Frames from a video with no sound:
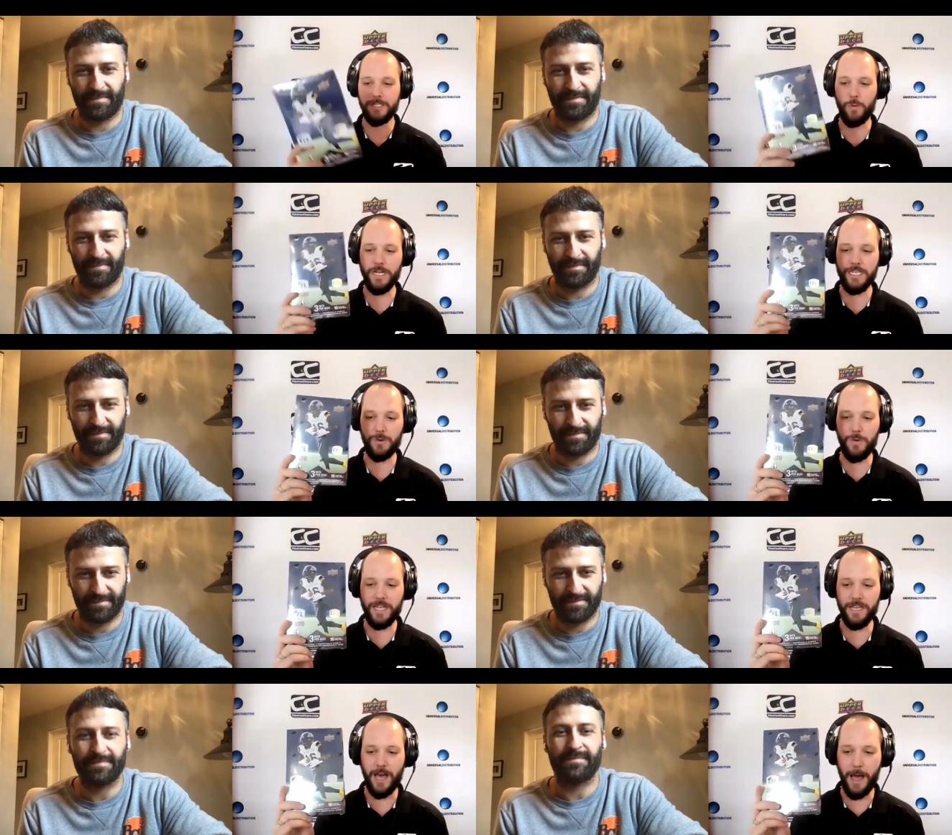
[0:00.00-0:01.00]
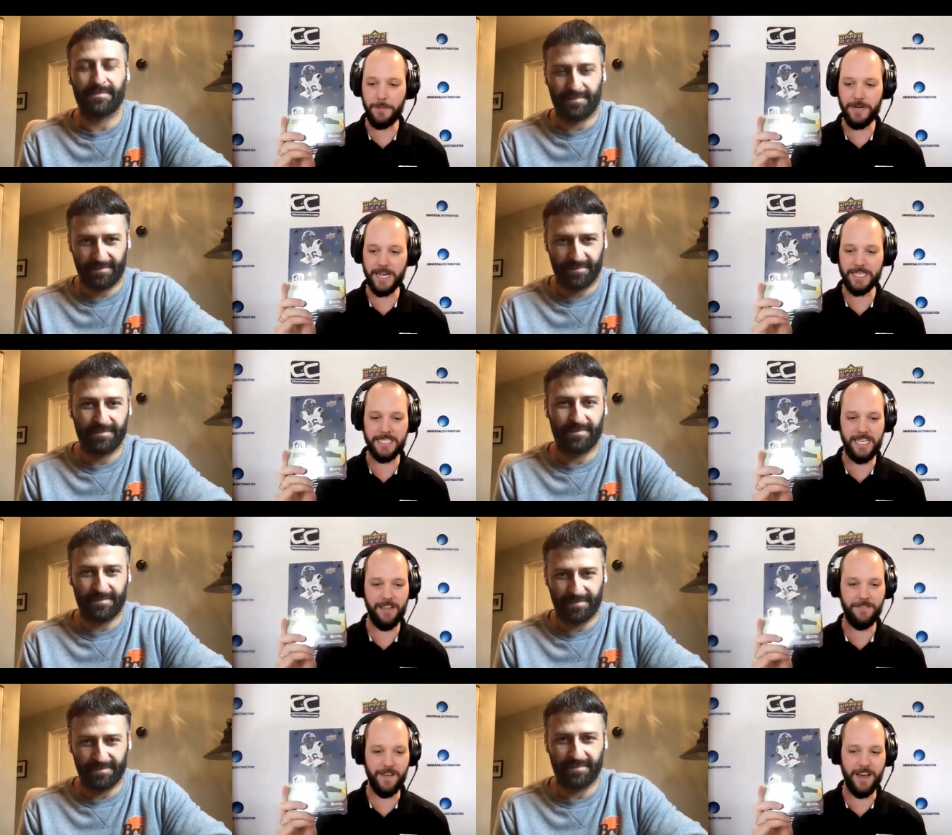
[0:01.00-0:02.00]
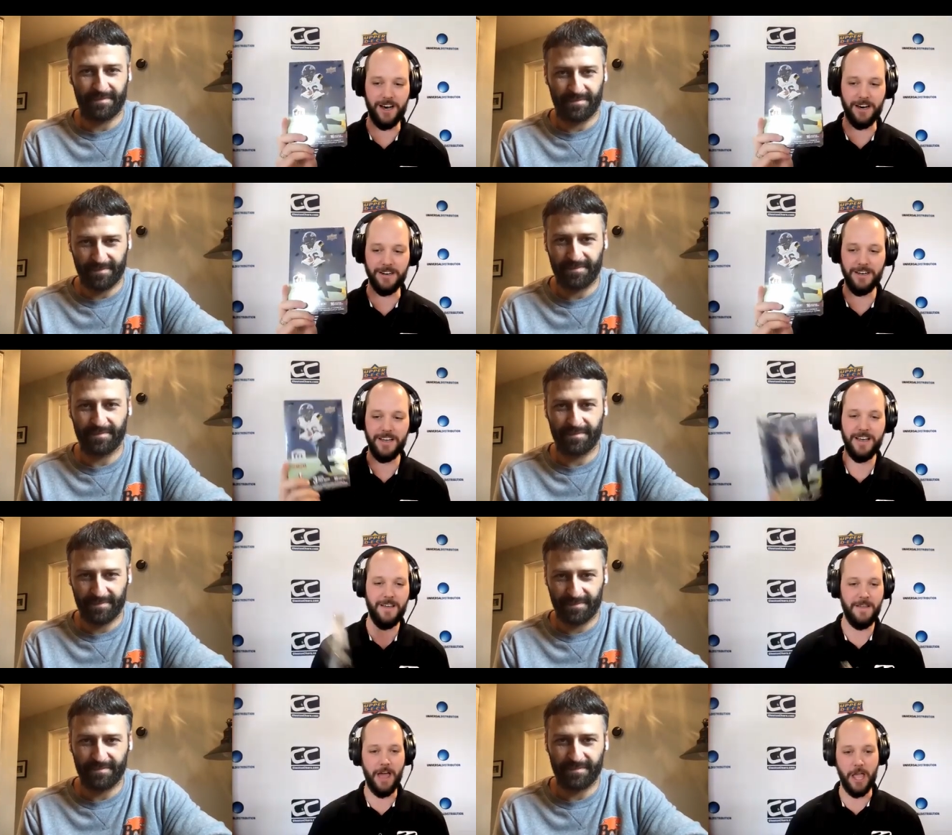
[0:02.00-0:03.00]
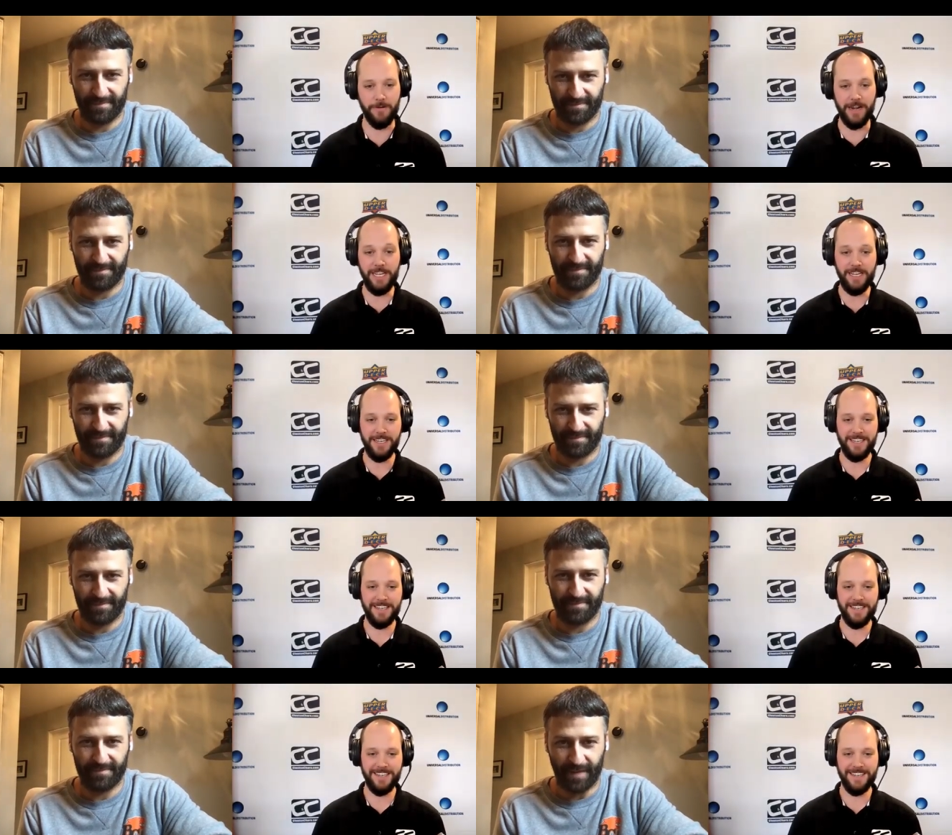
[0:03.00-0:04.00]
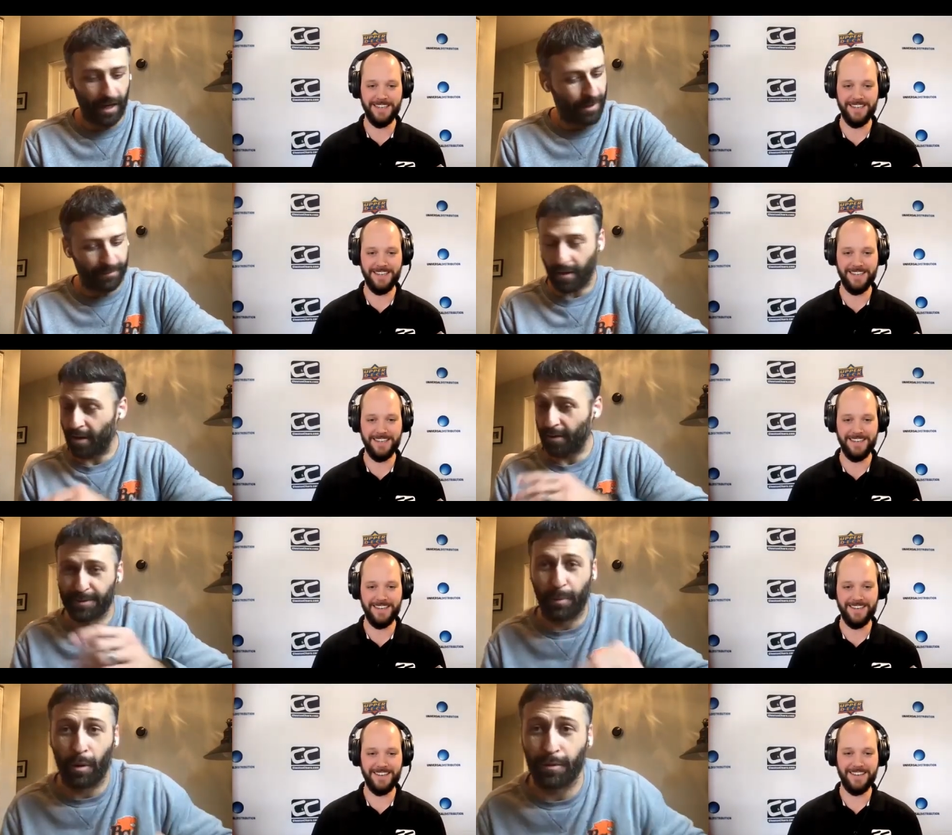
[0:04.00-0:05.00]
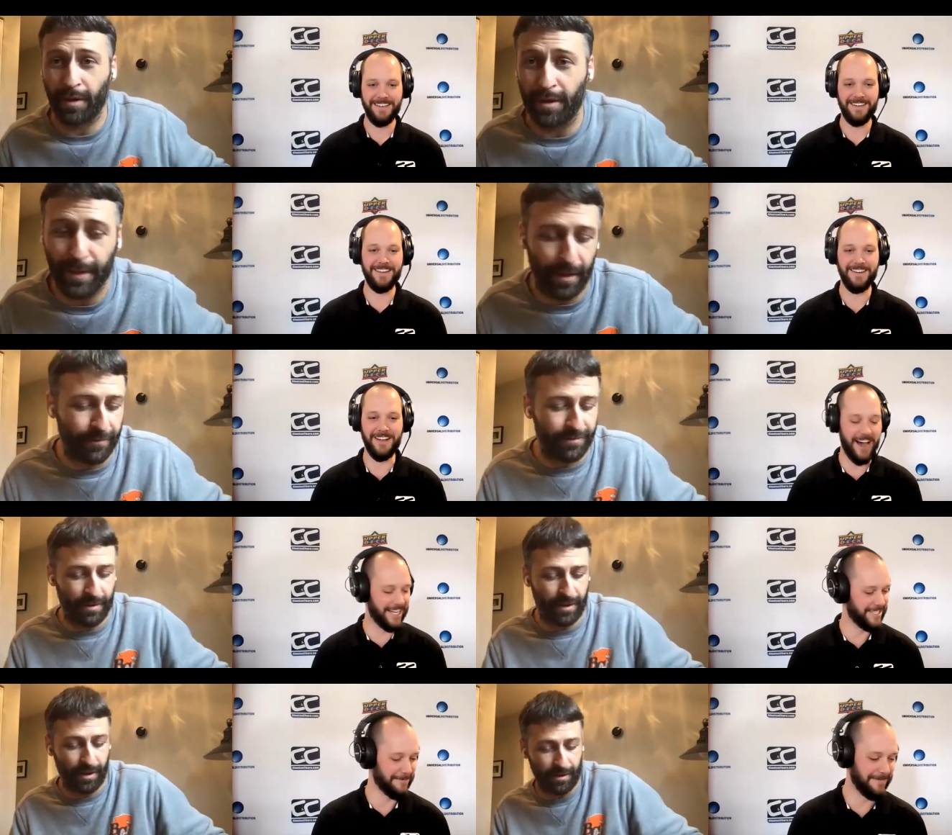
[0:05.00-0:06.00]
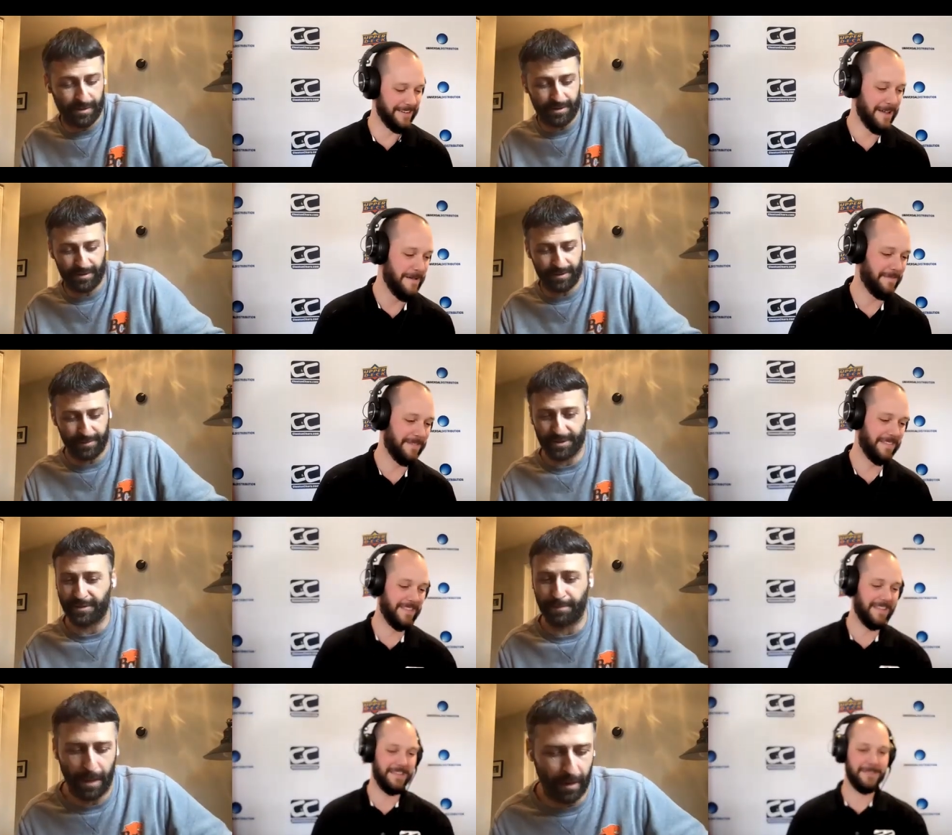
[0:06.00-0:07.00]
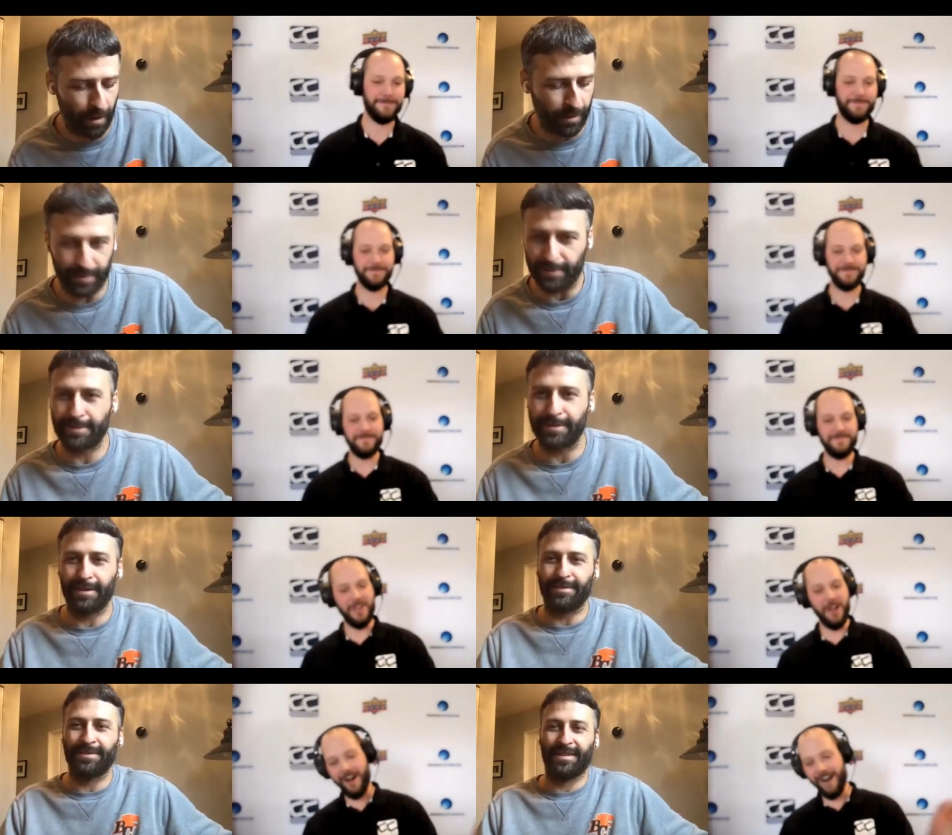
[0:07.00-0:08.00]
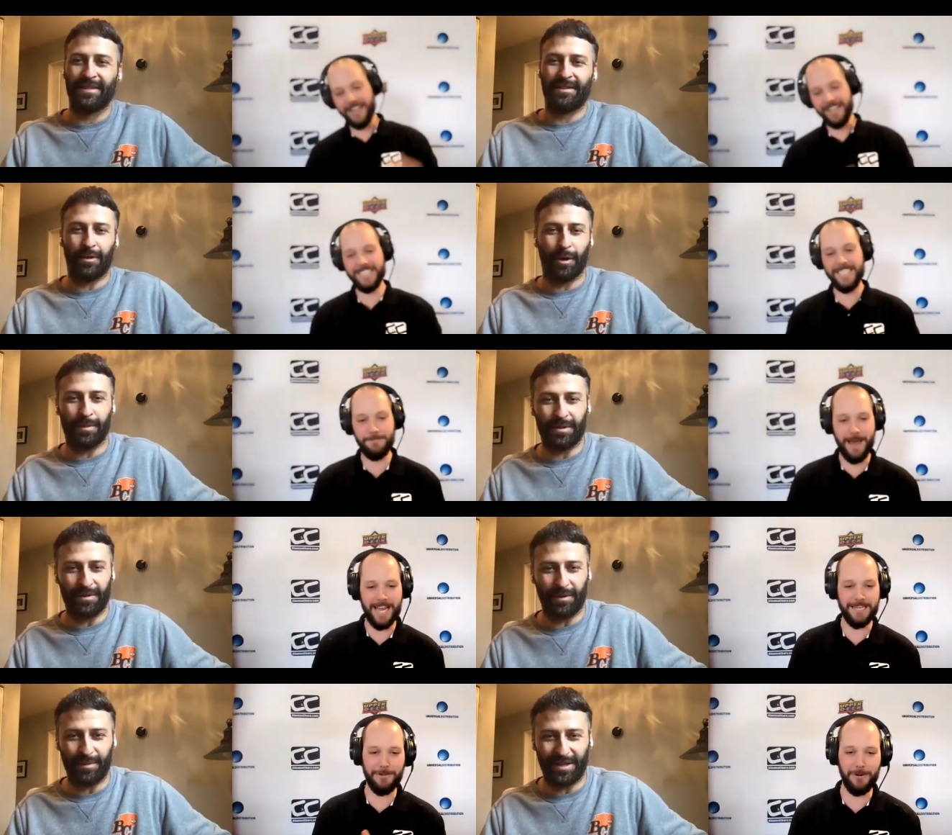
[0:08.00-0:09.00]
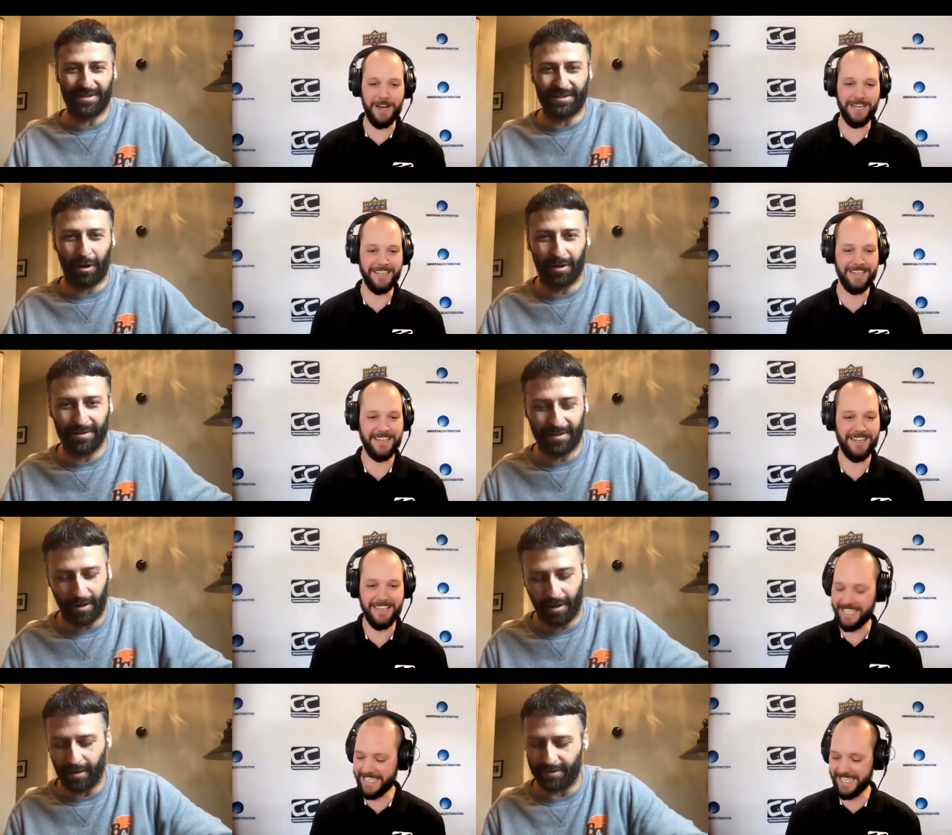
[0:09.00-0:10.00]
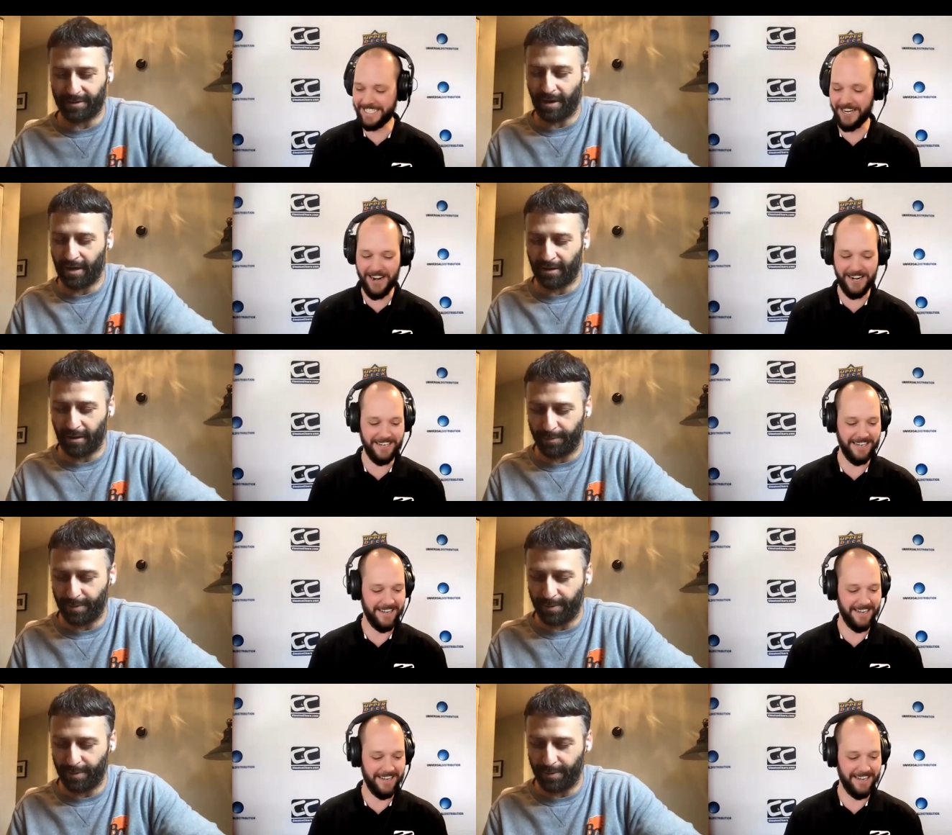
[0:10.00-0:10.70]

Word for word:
Speaker 1: 2020 Upper Deck CFL. Are you ready? I'm. I was
Speaker 2: born ready, man. I feel like uh, this is this is my calling. So. All right, let's you see me, pack you want me to get one. started. All let's right, let's started. crack it